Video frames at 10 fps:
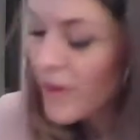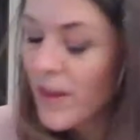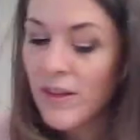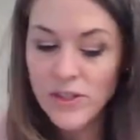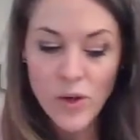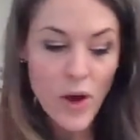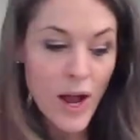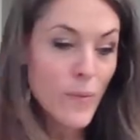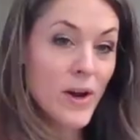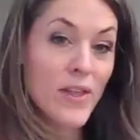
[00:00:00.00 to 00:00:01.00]
So
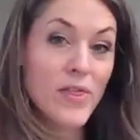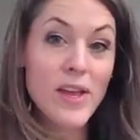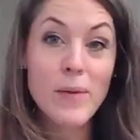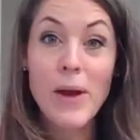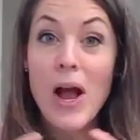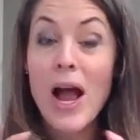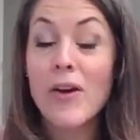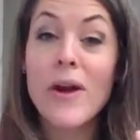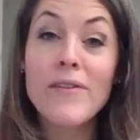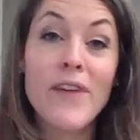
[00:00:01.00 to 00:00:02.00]
I want to think about how
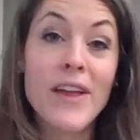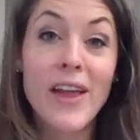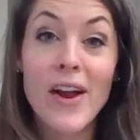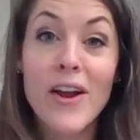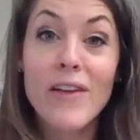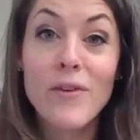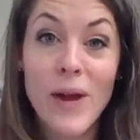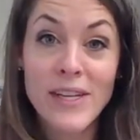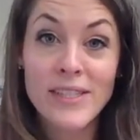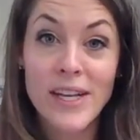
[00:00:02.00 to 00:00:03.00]
do I find the area of a
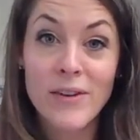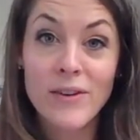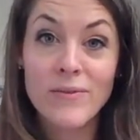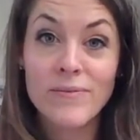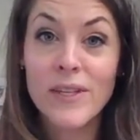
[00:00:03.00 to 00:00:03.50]
rectangle.